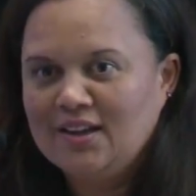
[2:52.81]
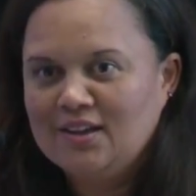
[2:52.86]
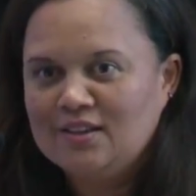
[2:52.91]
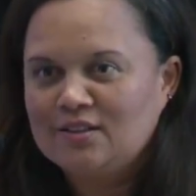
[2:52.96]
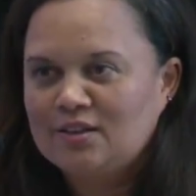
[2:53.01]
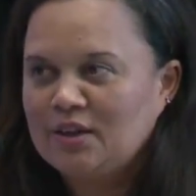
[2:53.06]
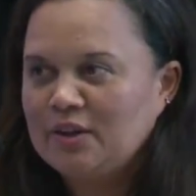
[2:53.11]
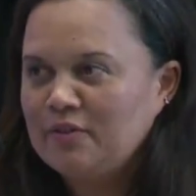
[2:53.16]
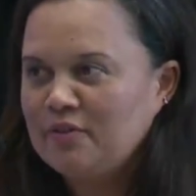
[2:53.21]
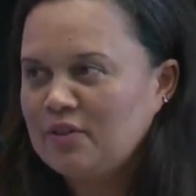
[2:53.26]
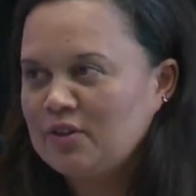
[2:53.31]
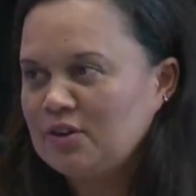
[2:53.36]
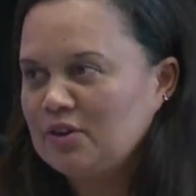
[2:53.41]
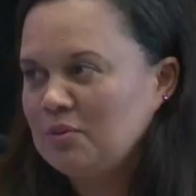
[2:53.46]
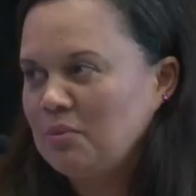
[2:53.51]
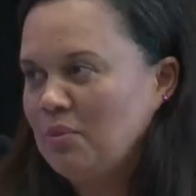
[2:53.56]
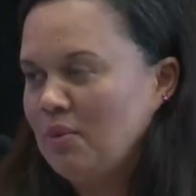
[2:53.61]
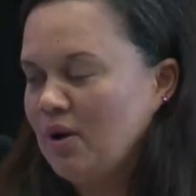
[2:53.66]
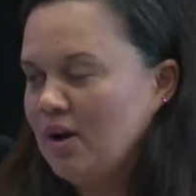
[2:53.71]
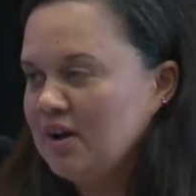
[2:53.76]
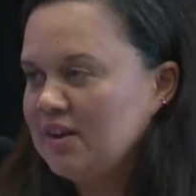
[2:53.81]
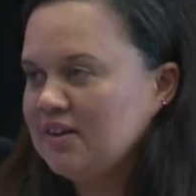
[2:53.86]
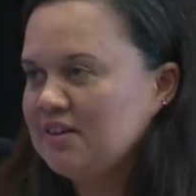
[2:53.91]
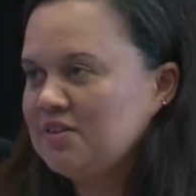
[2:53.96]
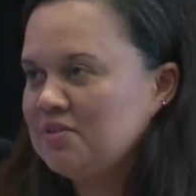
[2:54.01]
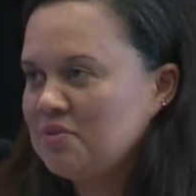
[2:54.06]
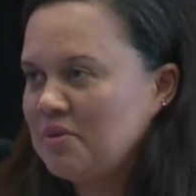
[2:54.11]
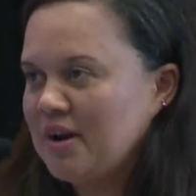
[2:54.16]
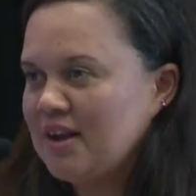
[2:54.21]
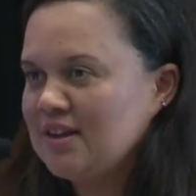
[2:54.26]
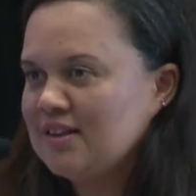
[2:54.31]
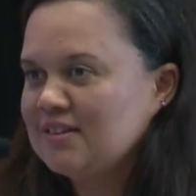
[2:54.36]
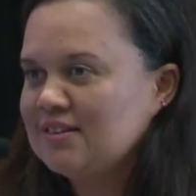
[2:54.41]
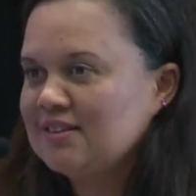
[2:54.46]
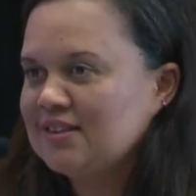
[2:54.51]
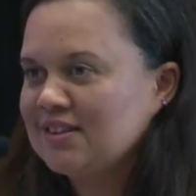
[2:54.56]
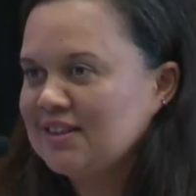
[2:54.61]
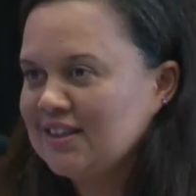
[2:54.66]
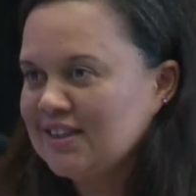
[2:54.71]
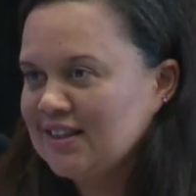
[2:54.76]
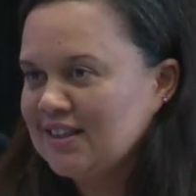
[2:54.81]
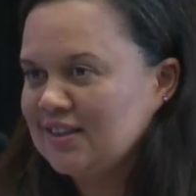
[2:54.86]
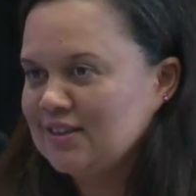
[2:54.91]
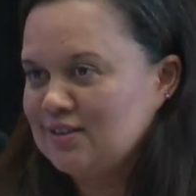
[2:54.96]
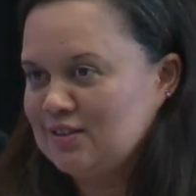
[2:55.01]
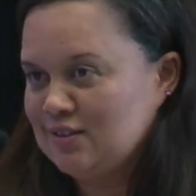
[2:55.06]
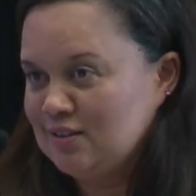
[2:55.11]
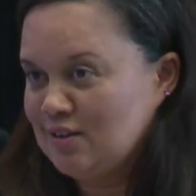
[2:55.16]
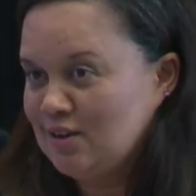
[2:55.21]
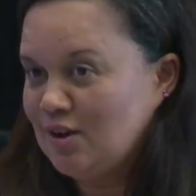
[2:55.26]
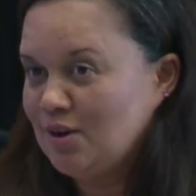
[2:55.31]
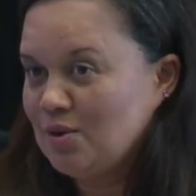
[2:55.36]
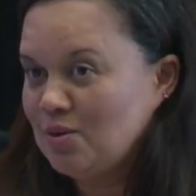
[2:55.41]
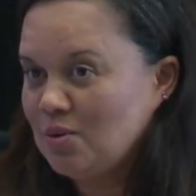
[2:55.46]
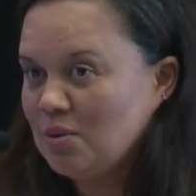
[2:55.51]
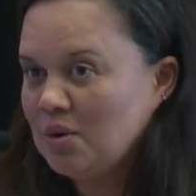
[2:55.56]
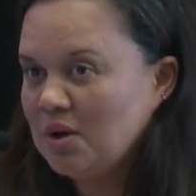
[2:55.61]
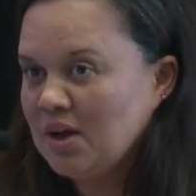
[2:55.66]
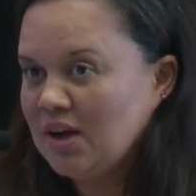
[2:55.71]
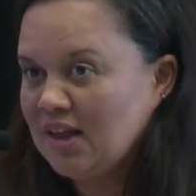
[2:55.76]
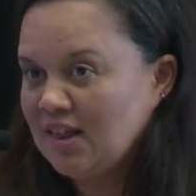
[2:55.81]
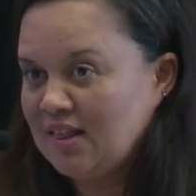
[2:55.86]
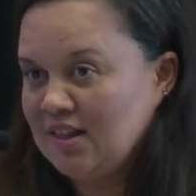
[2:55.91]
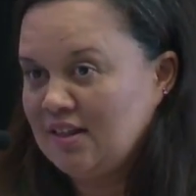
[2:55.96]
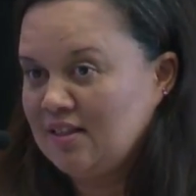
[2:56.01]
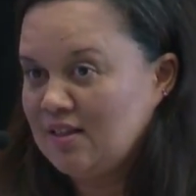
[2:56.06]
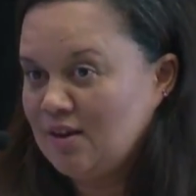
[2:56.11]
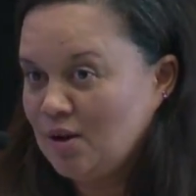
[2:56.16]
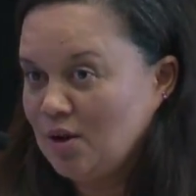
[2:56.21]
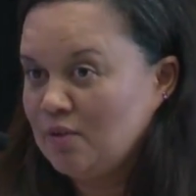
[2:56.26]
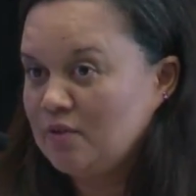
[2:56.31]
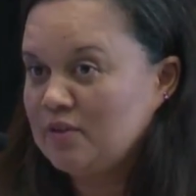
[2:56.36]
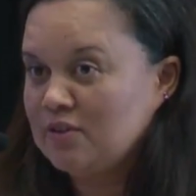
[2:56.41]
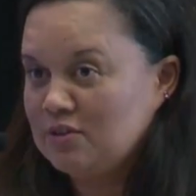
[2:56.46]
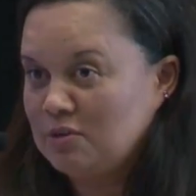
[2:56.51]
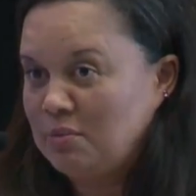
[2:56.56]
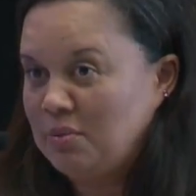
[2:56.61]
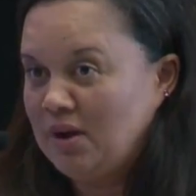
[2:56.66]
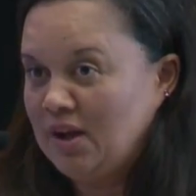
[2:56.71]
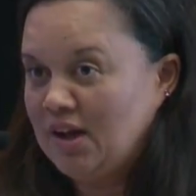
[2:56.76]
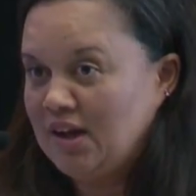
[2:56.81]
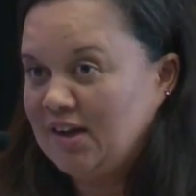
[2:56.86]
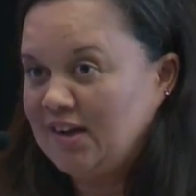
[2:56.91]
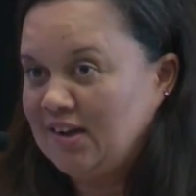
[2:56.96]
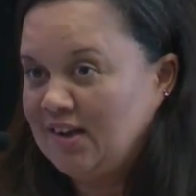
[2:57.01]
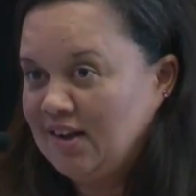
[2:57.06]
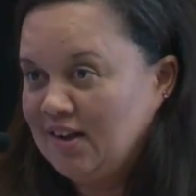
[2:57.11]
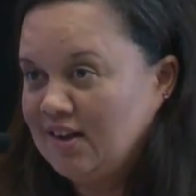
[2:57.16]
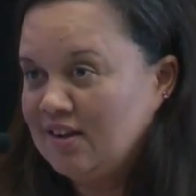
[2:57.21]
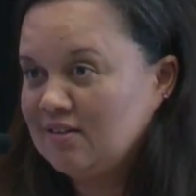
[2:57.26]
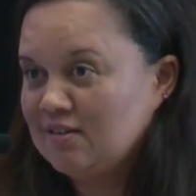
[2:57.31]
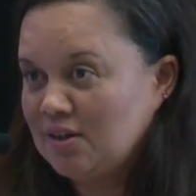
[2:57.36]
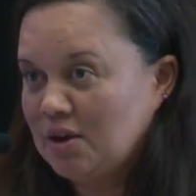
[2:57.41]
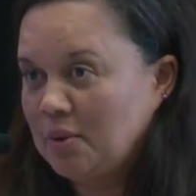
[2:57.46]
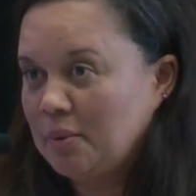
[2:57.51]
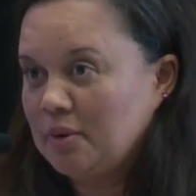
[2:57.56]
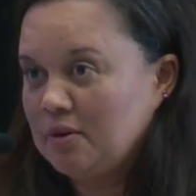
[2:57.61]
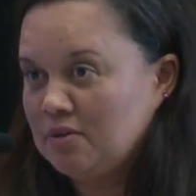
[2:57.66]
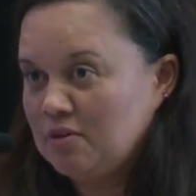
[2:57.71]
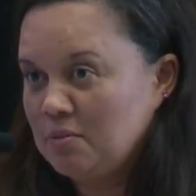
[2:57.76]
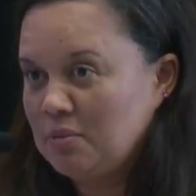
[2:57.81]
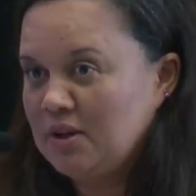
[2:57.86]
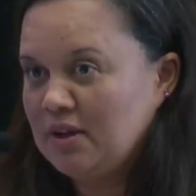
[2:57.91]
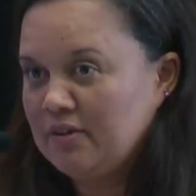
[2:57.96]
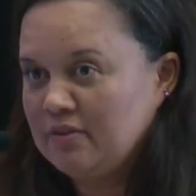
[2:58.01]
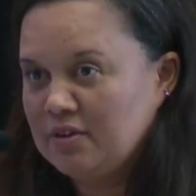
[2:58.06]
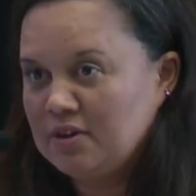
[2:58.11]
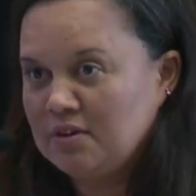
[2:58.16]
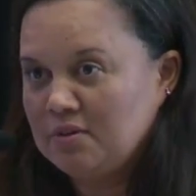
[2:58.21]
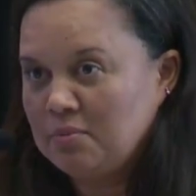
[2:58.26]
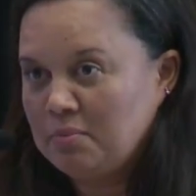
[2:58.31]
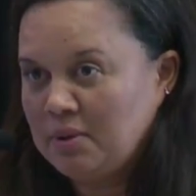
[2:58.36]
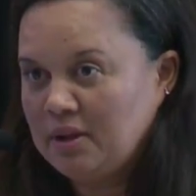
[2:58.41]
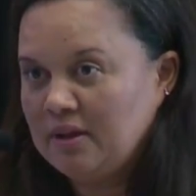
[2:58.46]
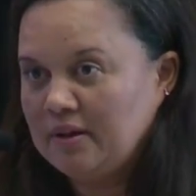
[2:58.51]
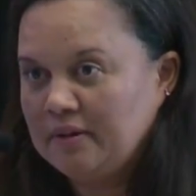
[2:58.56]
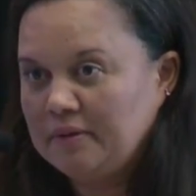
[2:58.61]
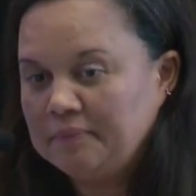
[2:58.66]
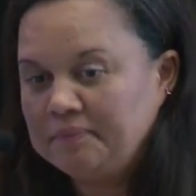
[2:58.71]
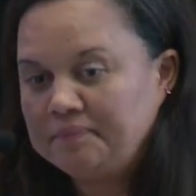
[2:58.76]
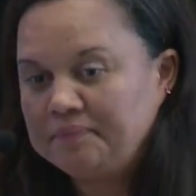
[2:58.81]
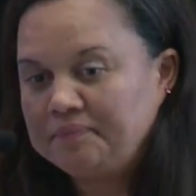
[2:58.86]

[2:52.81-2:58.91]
So if the demand rate is slow, then the oversupply is going to be even bigger.